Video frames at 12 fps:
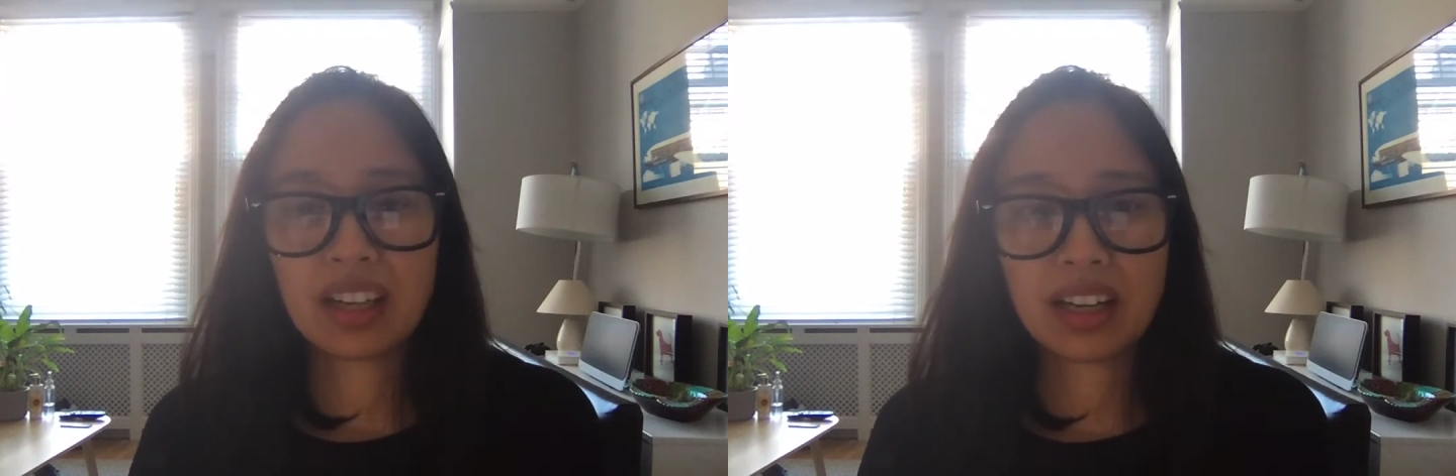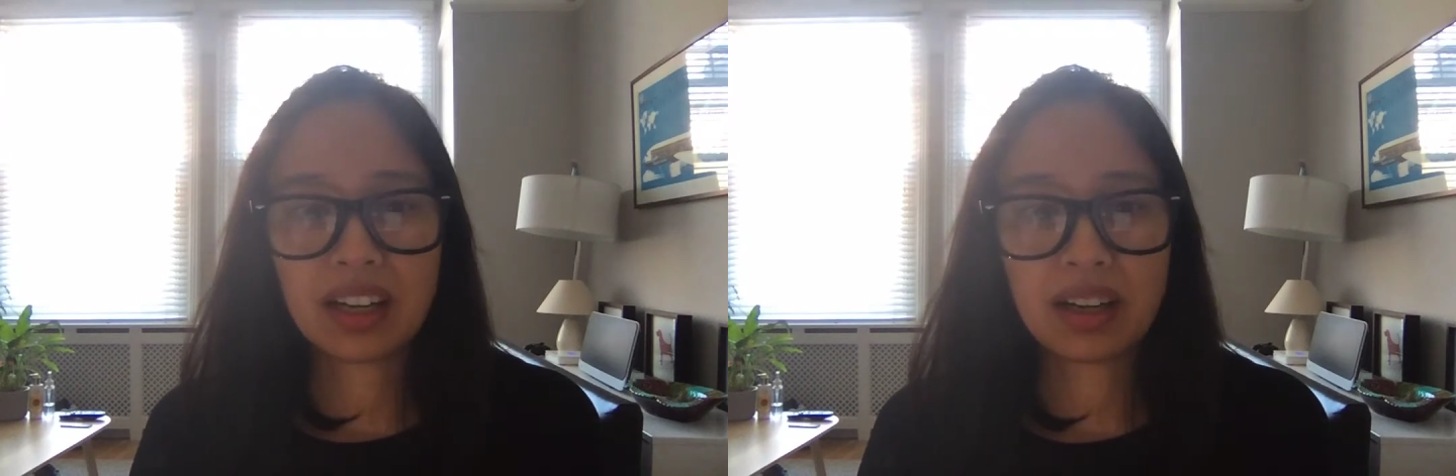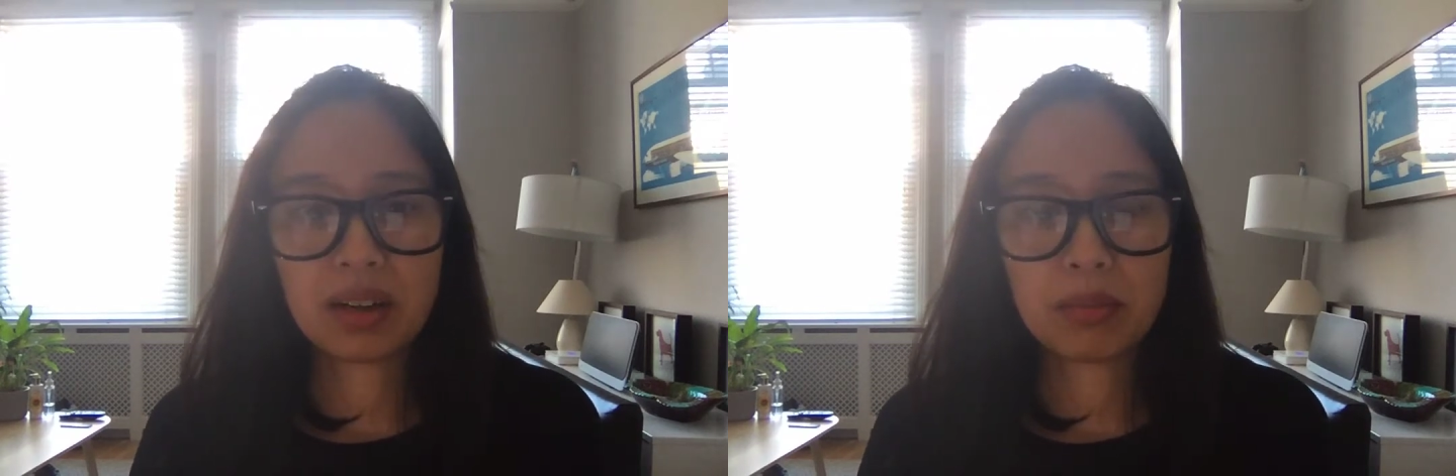
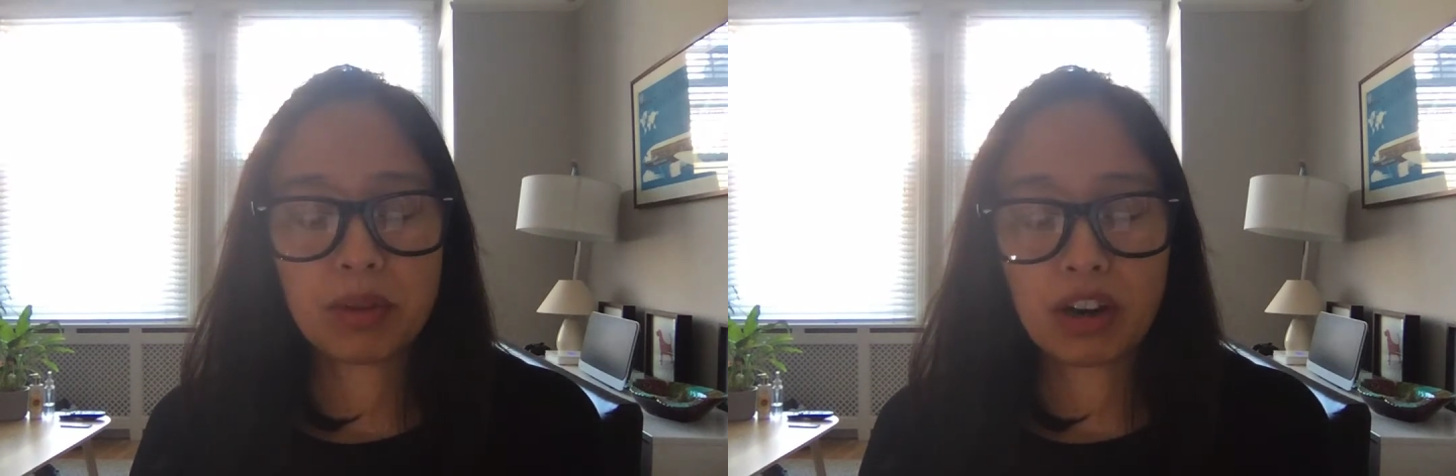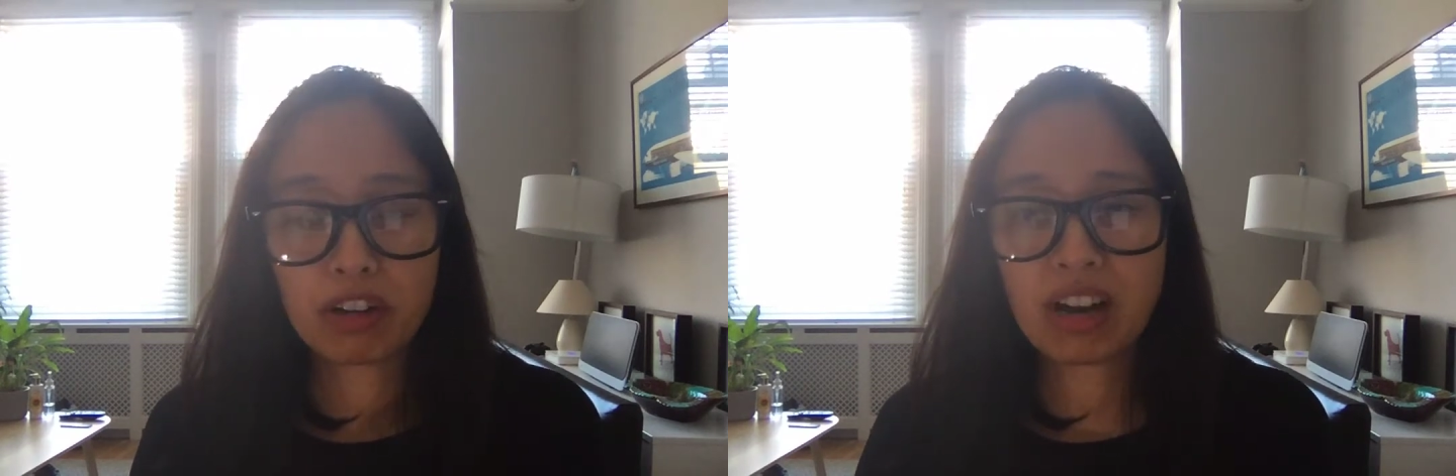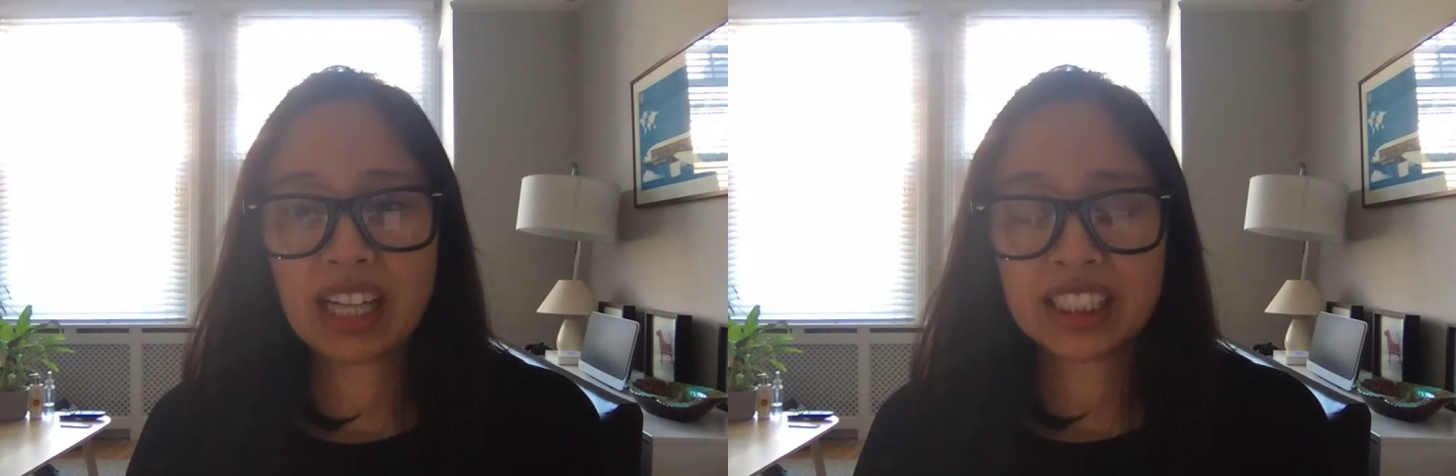
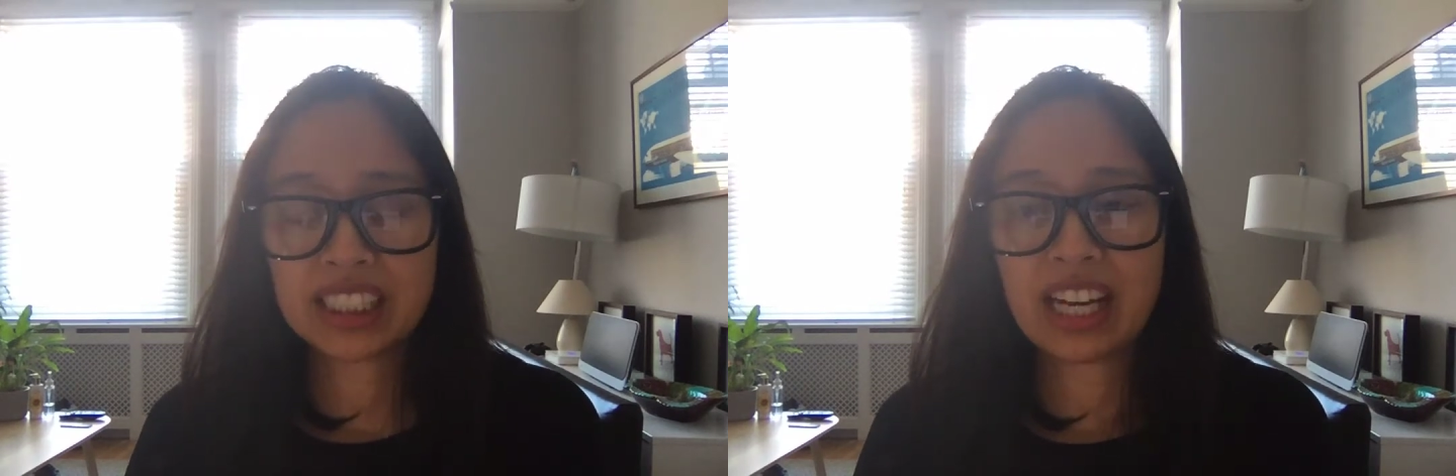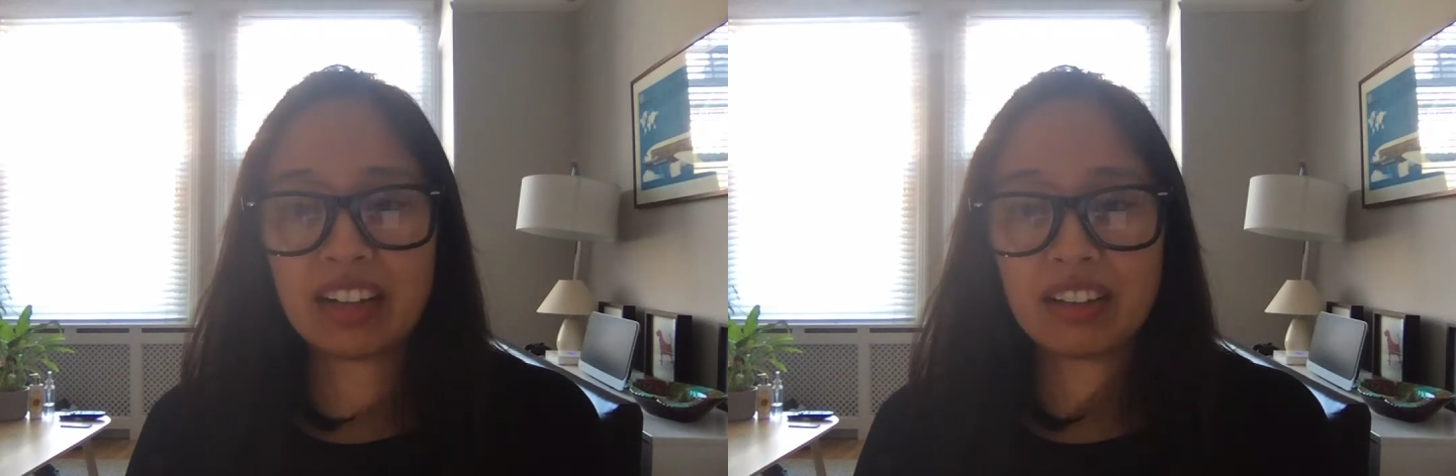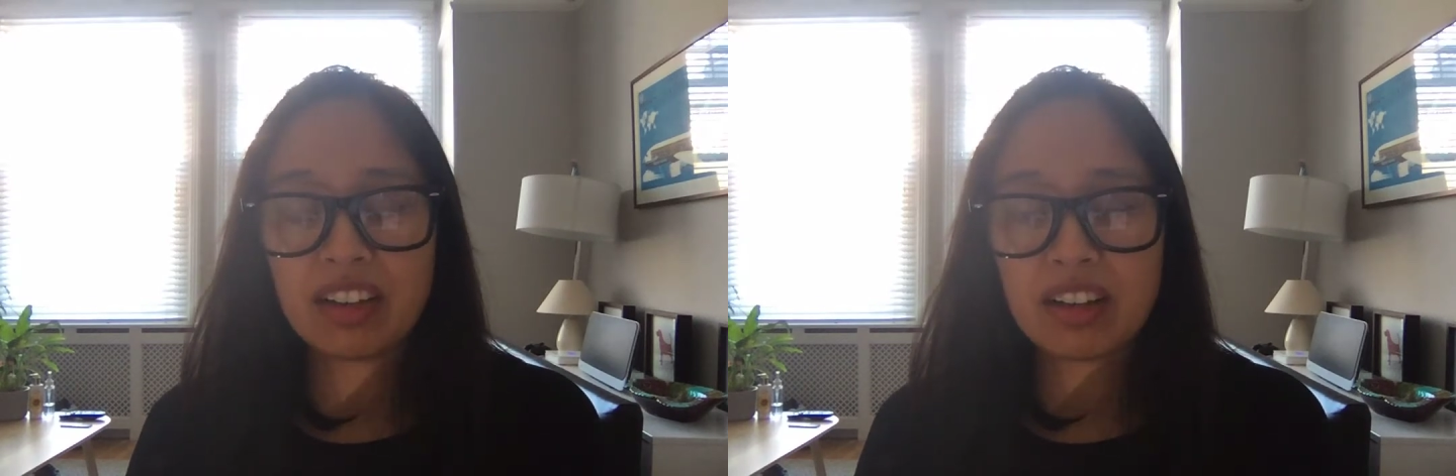all crashed
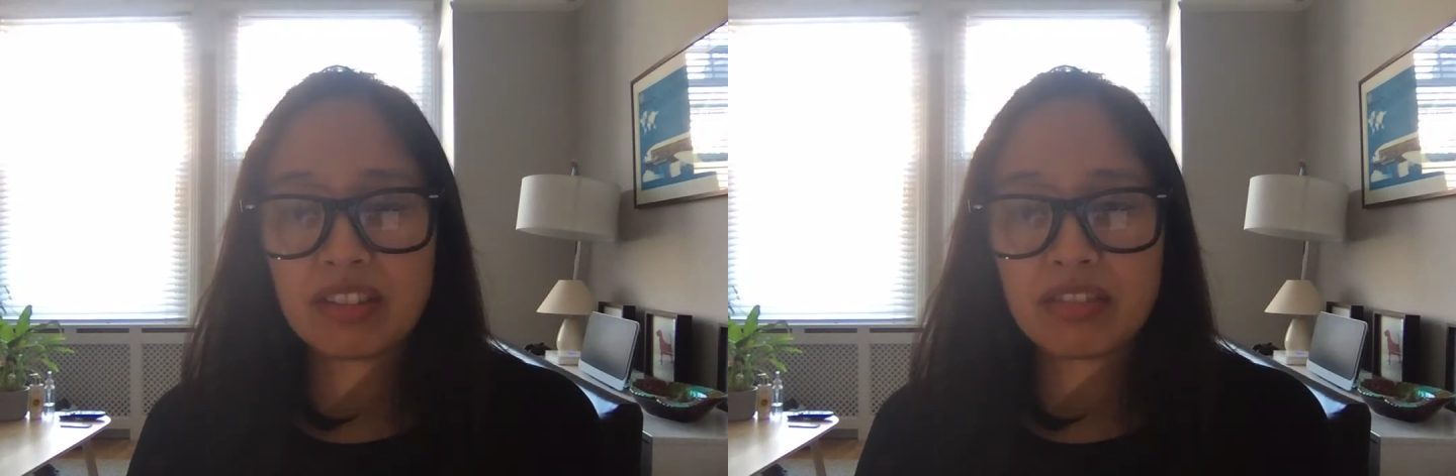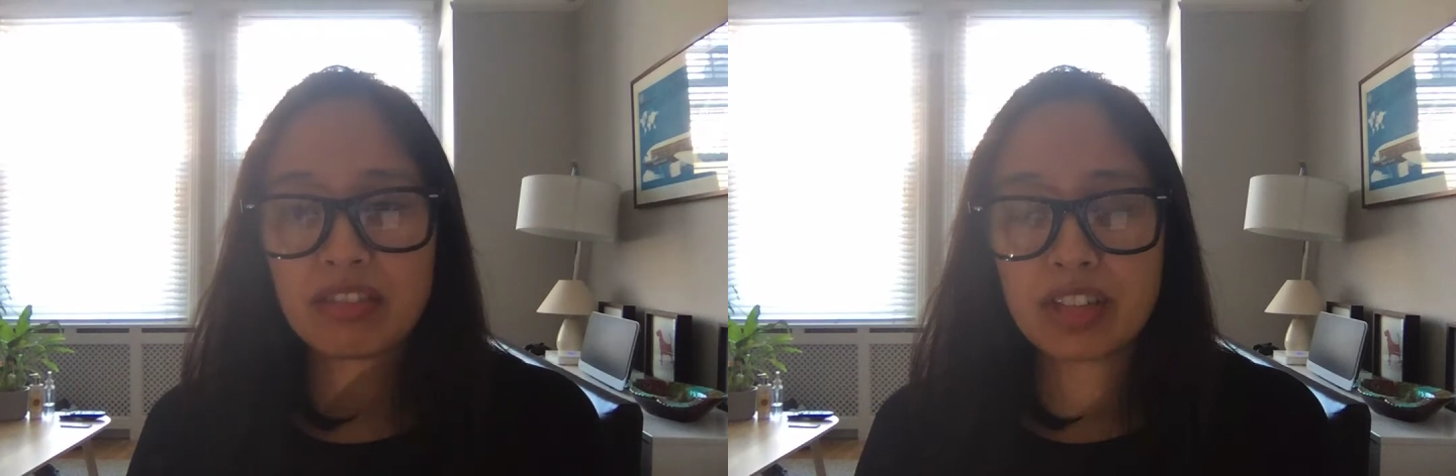out of